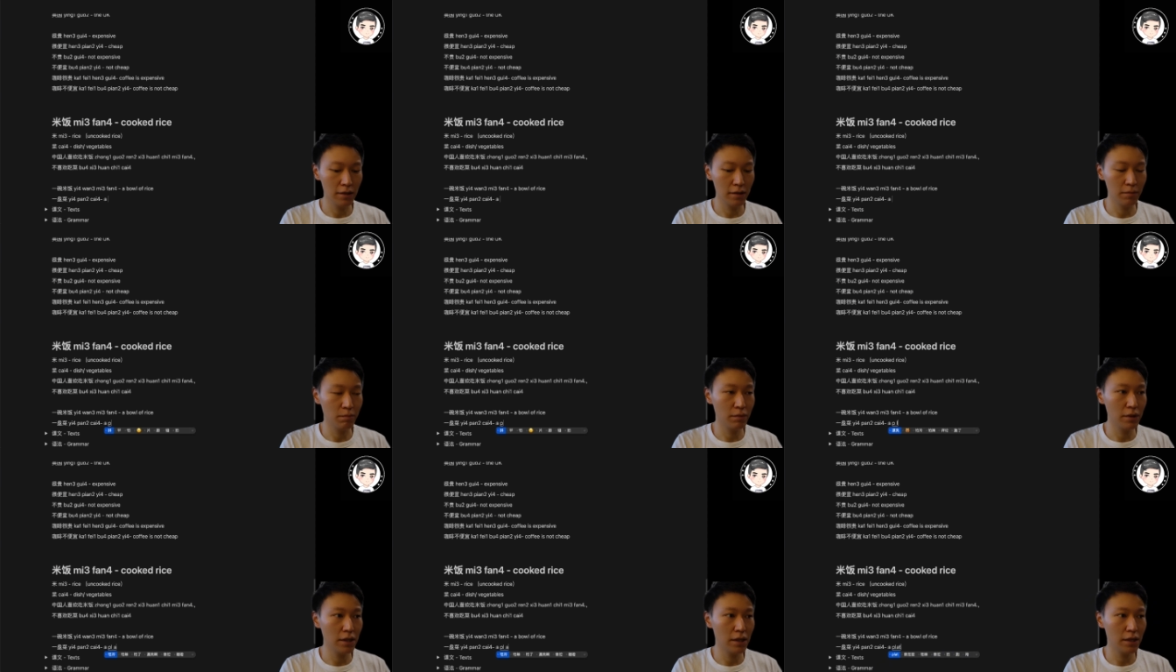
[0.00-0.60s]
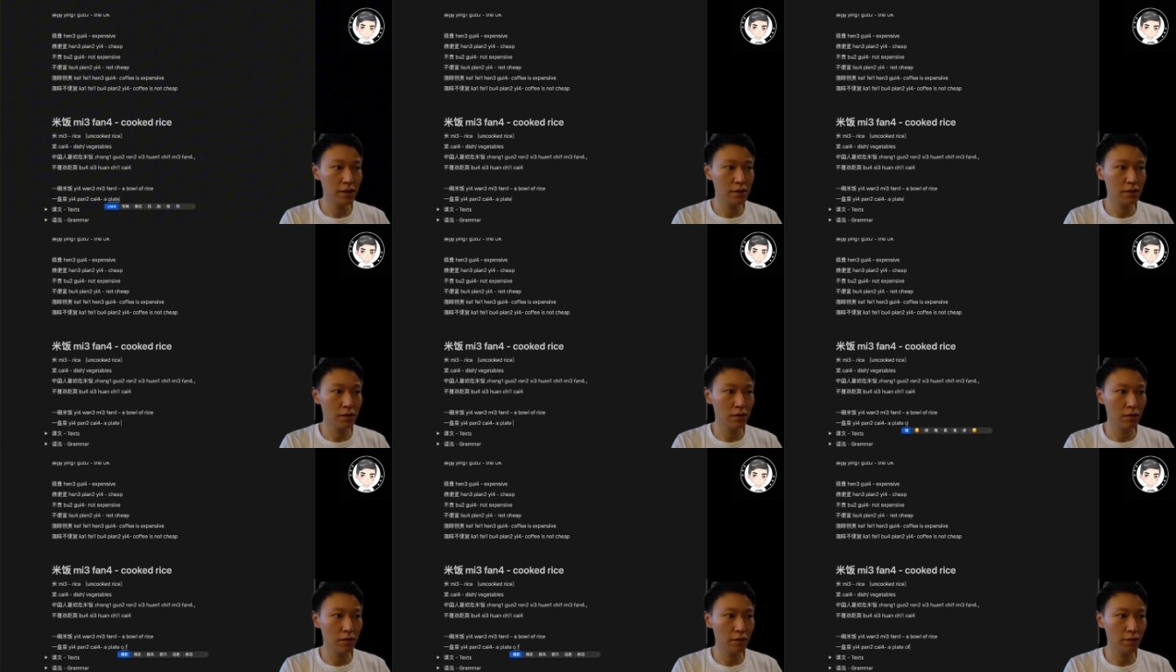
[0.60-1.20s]
A plate
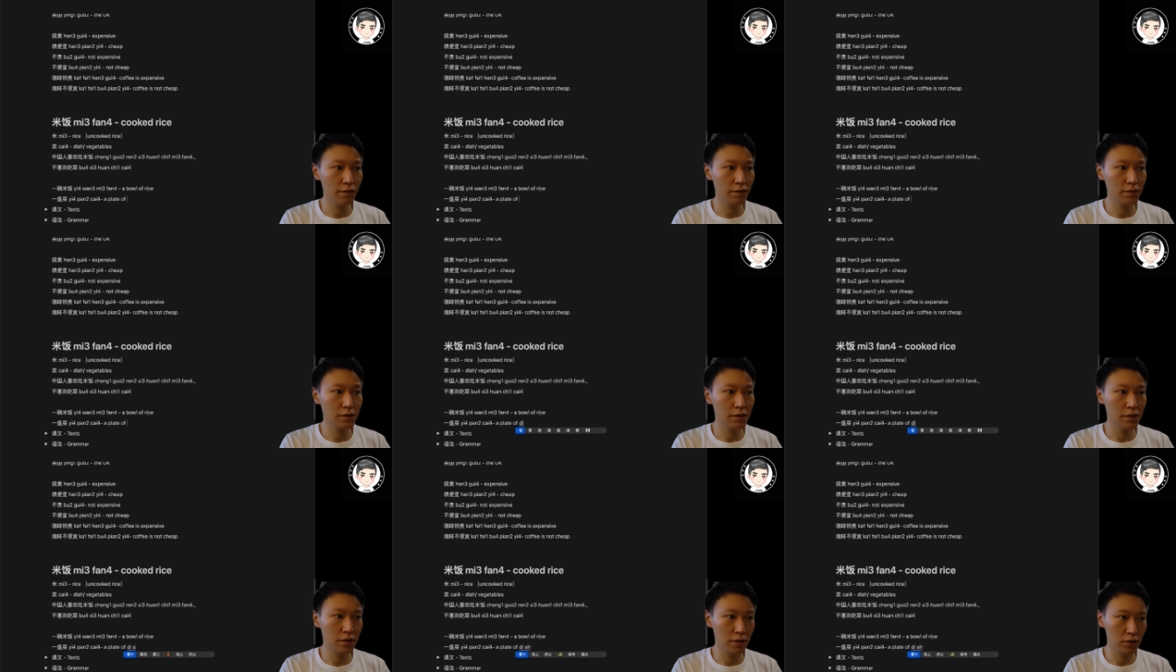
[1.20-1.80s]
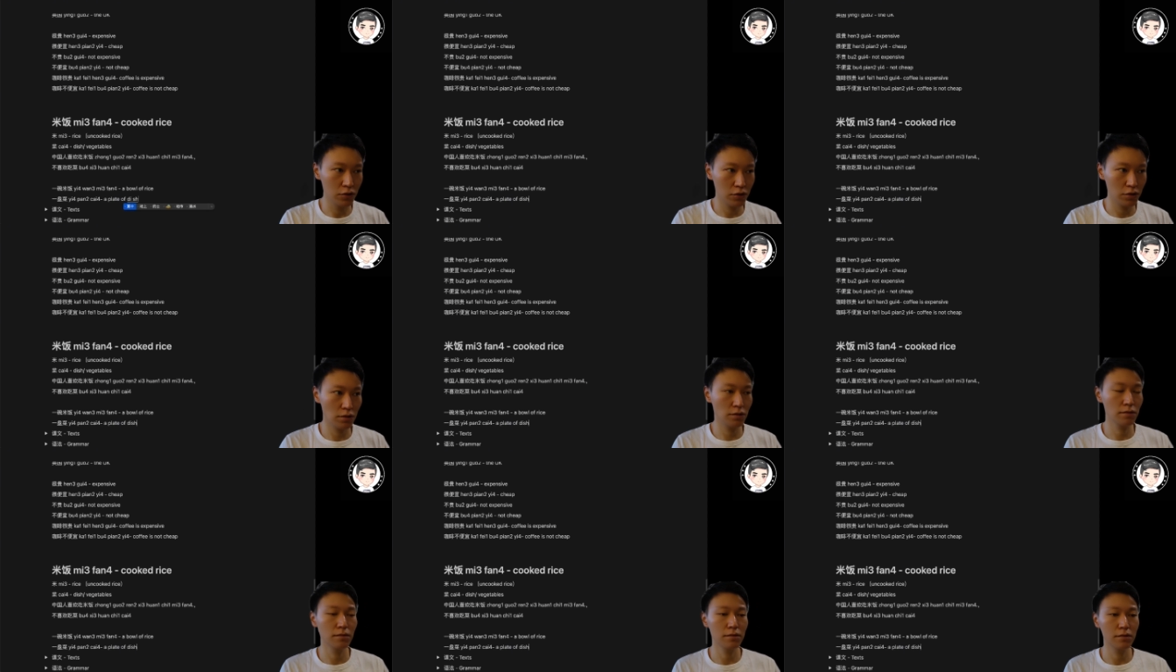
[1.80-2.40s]
of
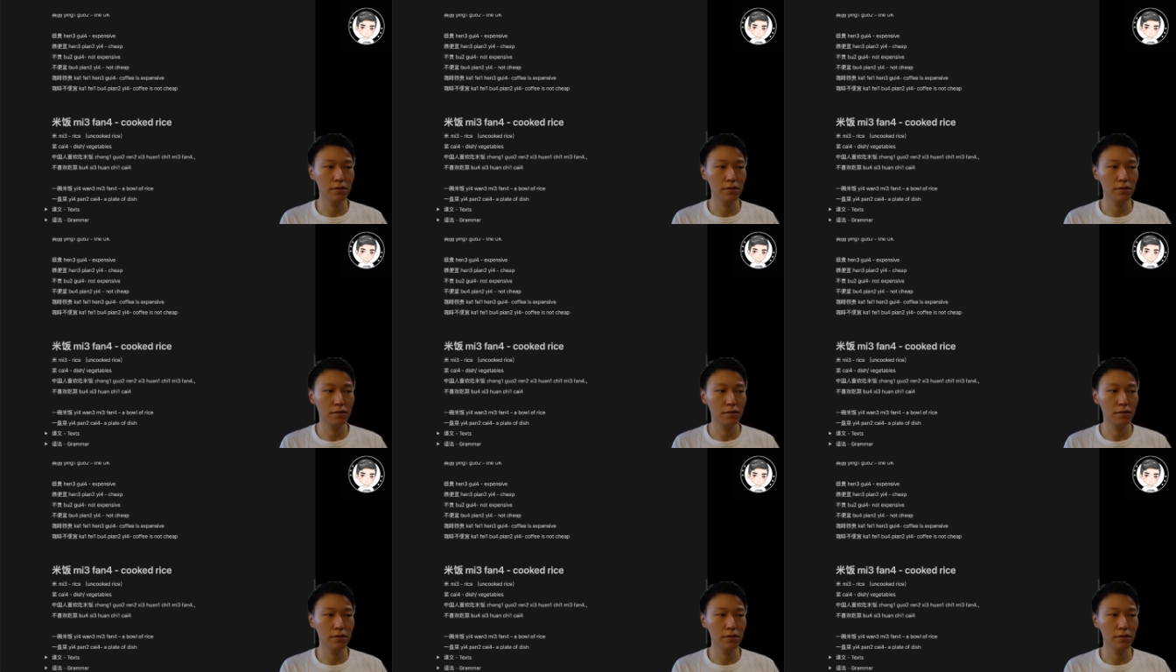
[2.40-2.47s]
dish.